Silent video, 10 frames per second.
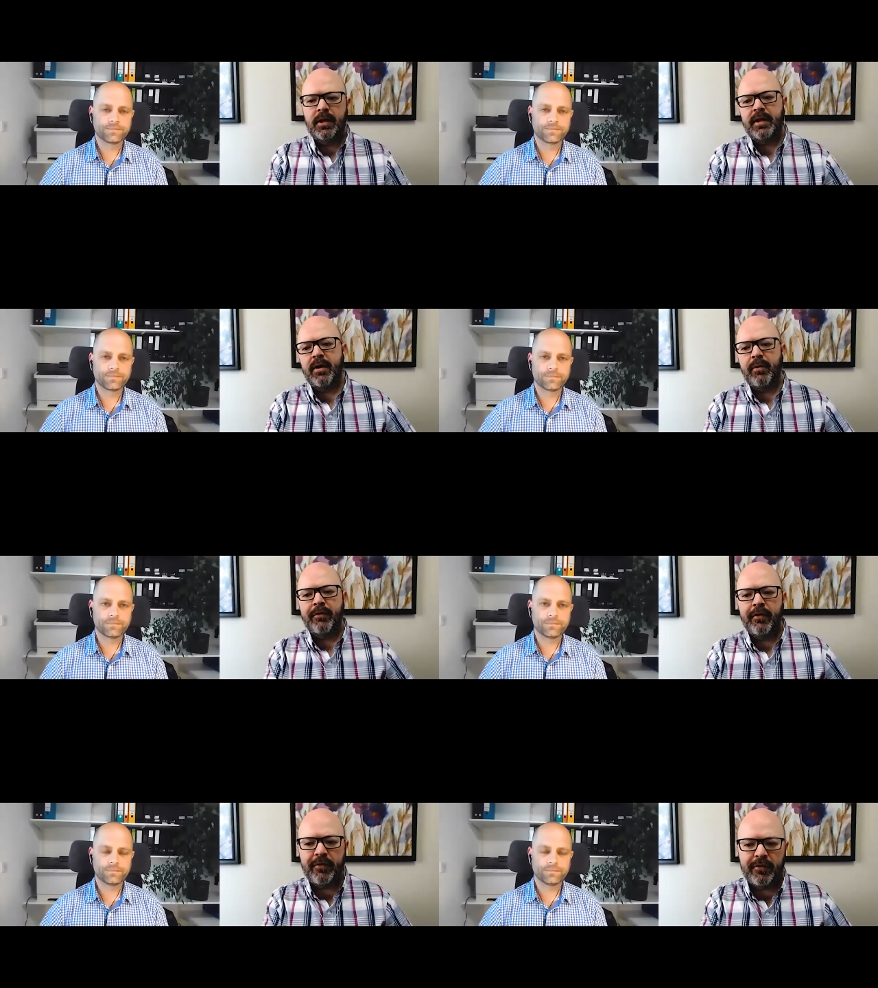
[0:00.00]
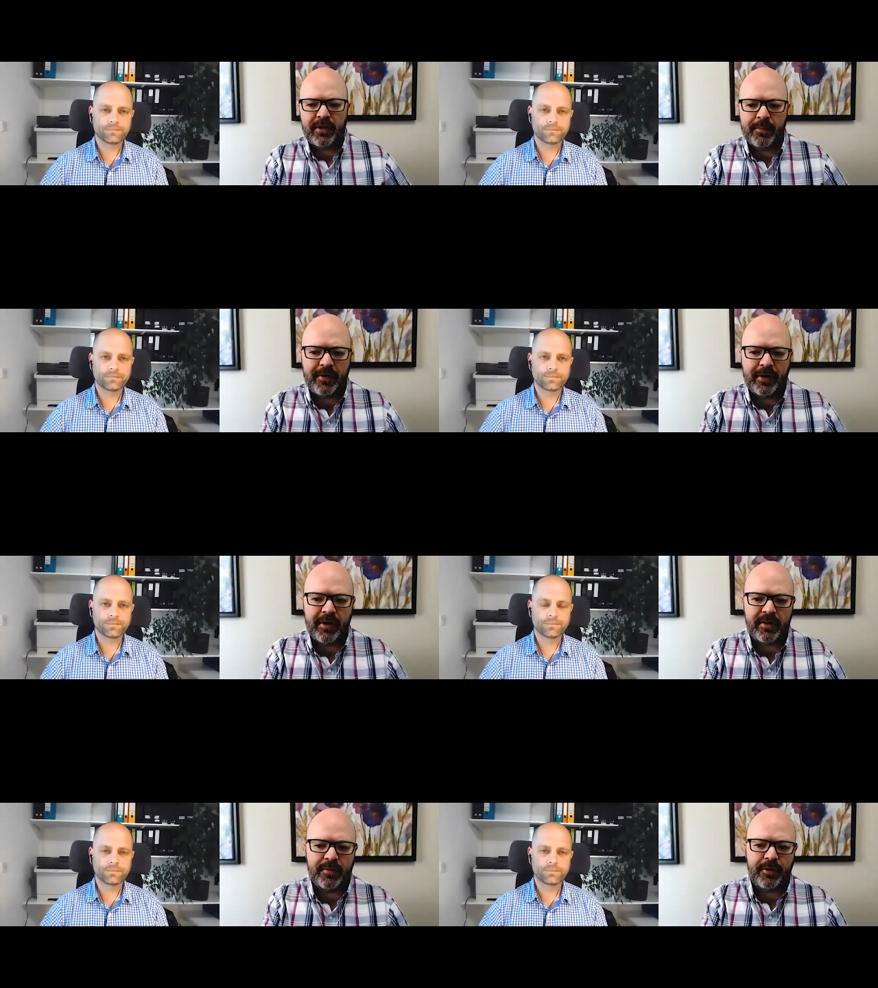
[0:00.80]
Speaker 1: Now, we've heard from some of our
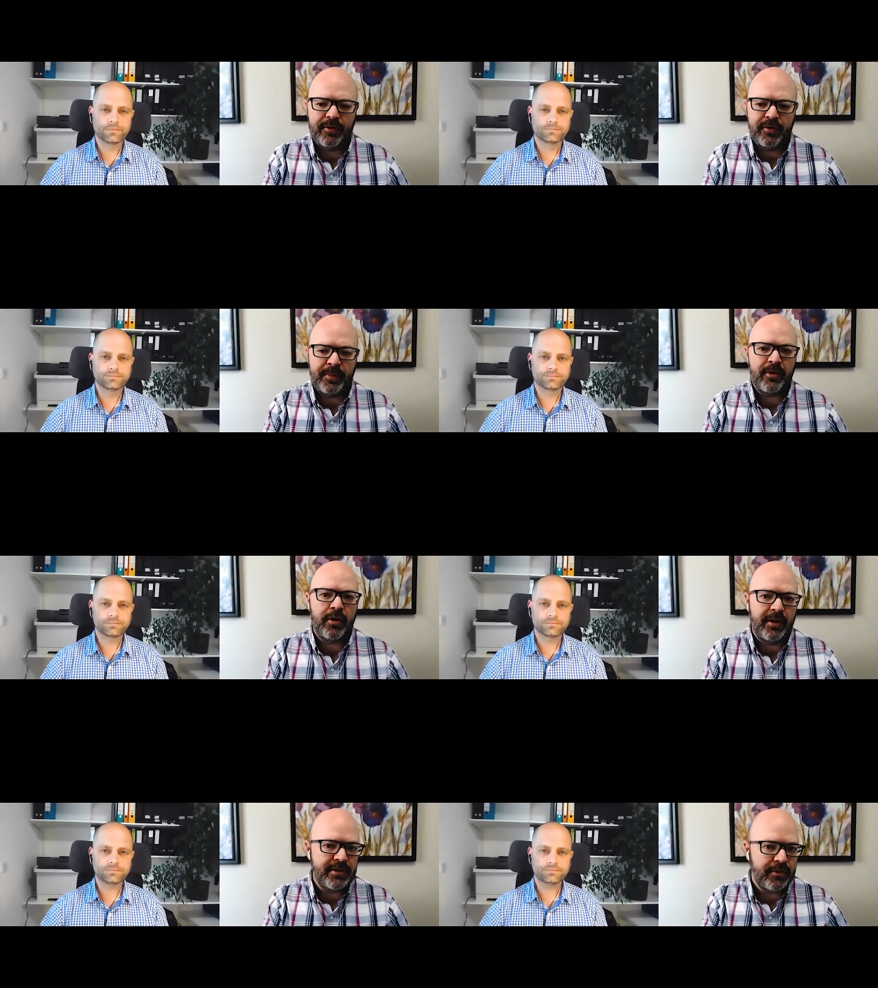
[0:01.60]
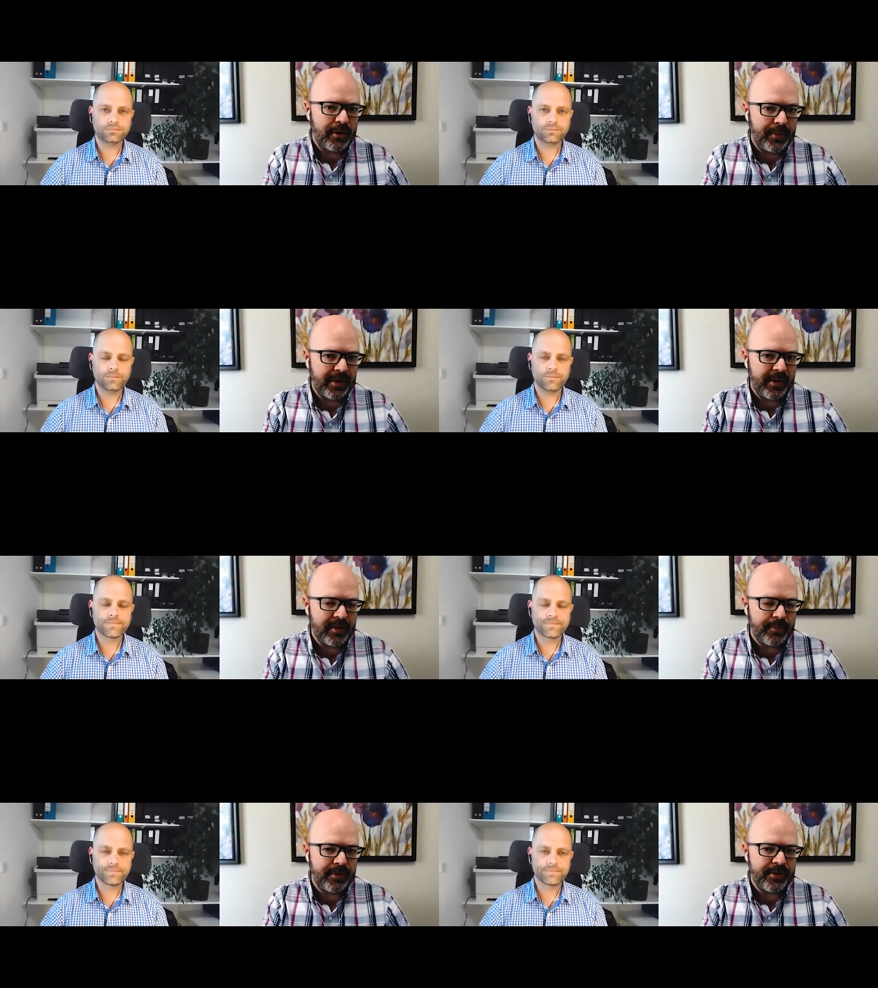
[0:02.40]
customers, especially our soybean
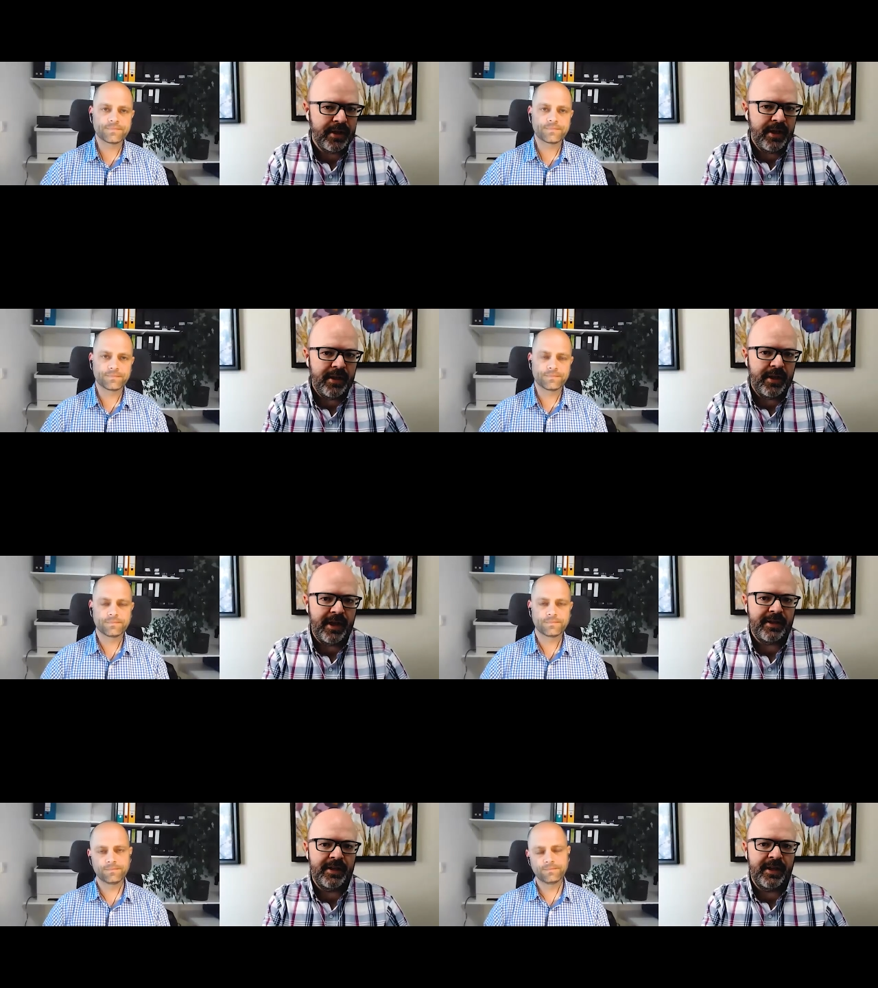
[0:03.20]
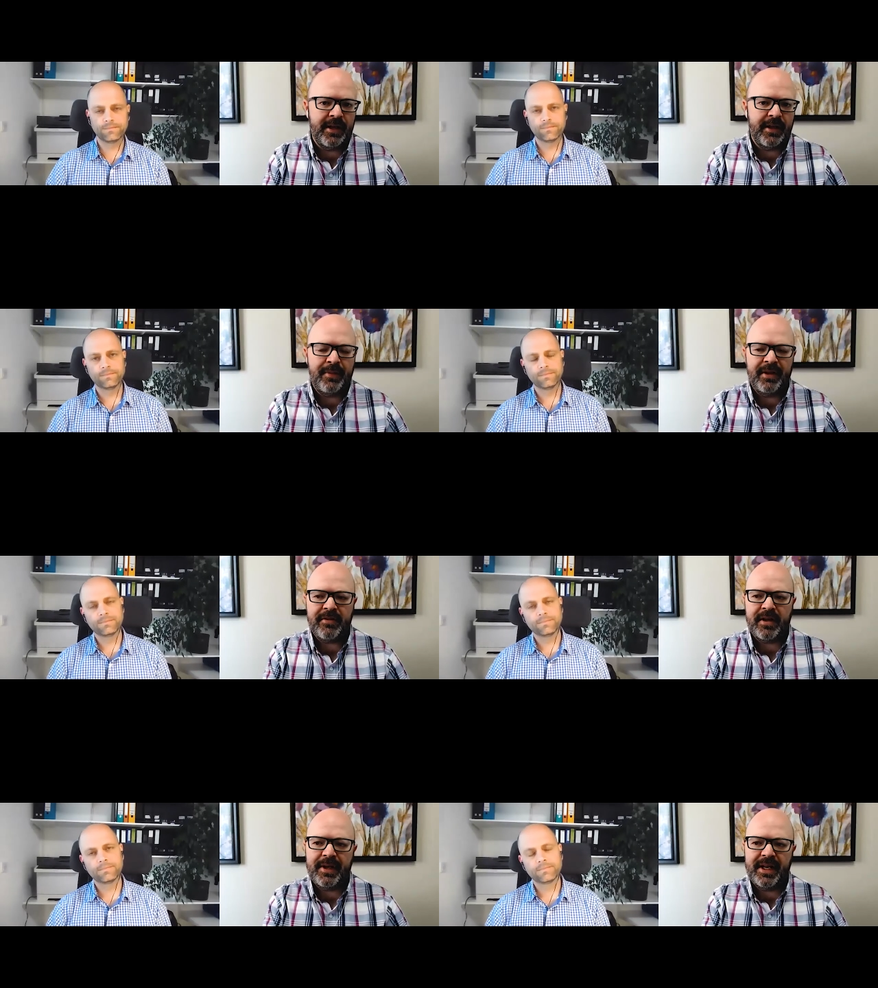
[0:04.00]
customers, that uh, the beans are
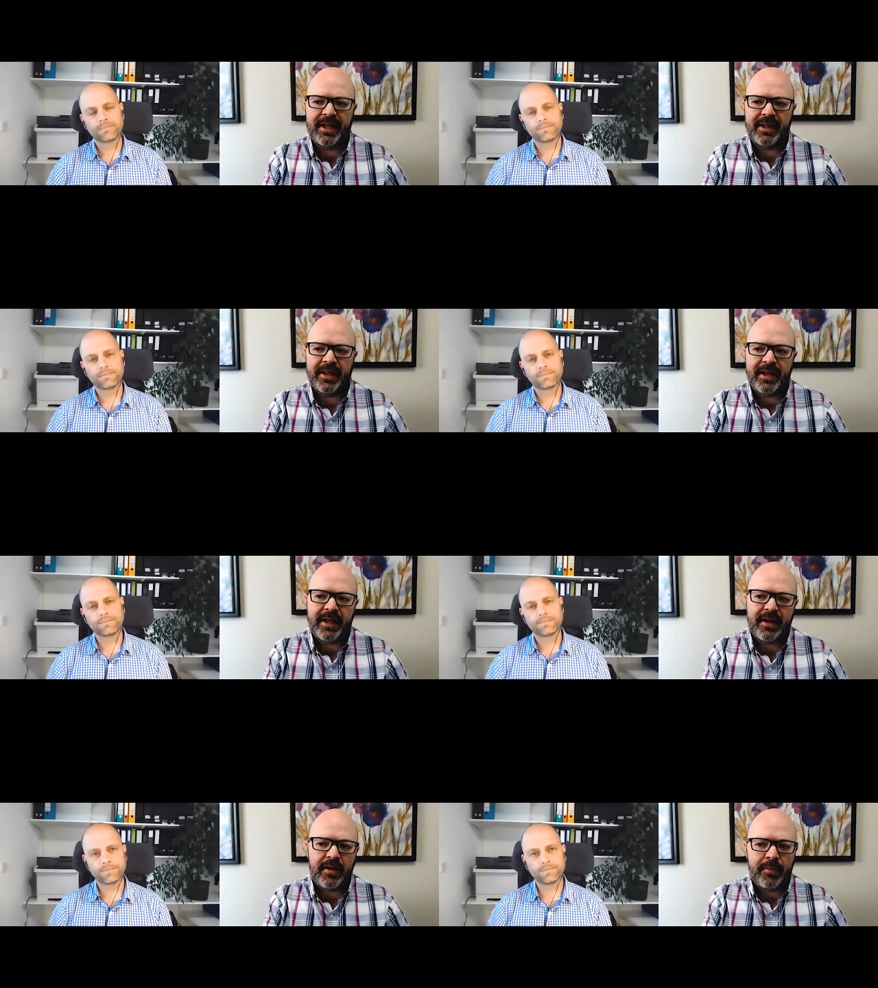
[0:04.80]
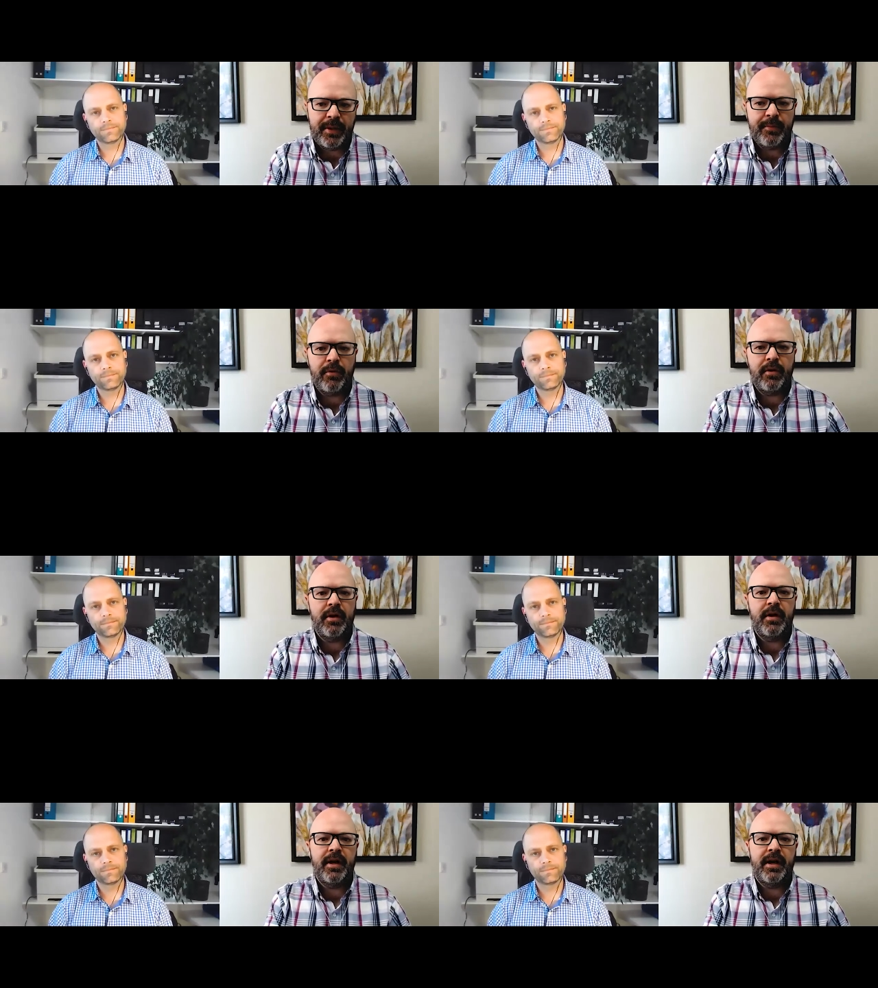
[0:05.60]
coming in a little bit
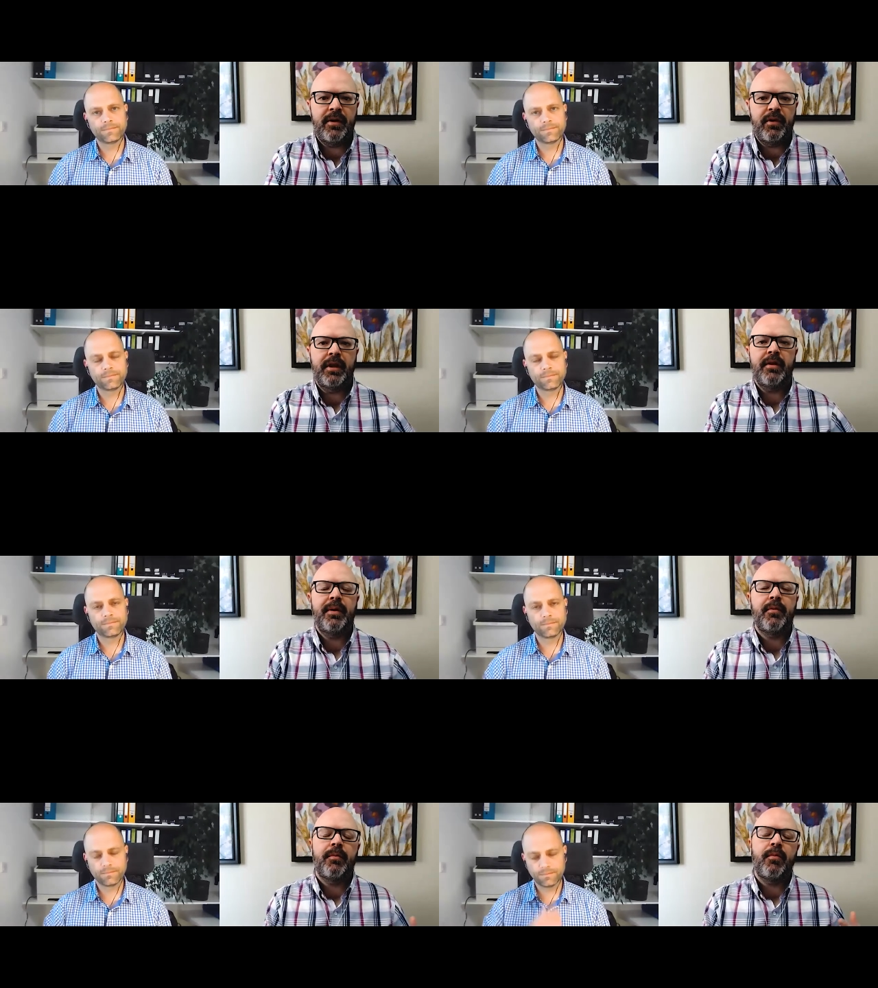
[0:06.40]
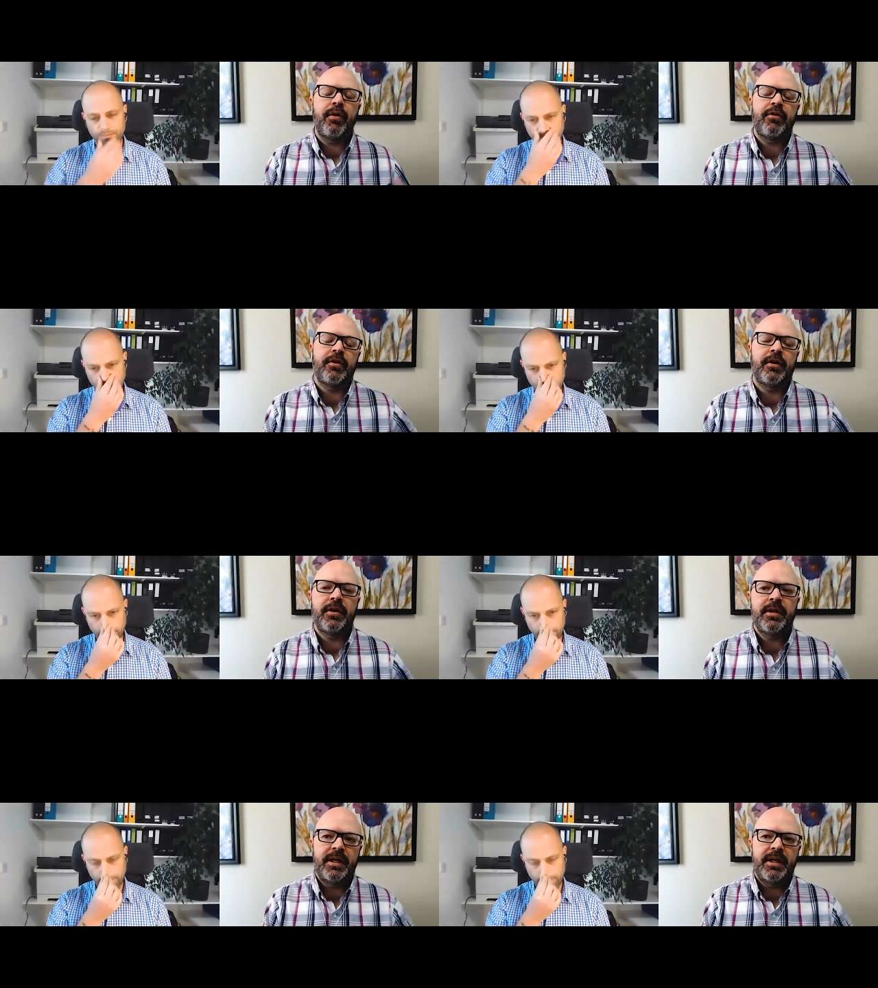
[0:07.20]
more uh, with a little bit more moisture.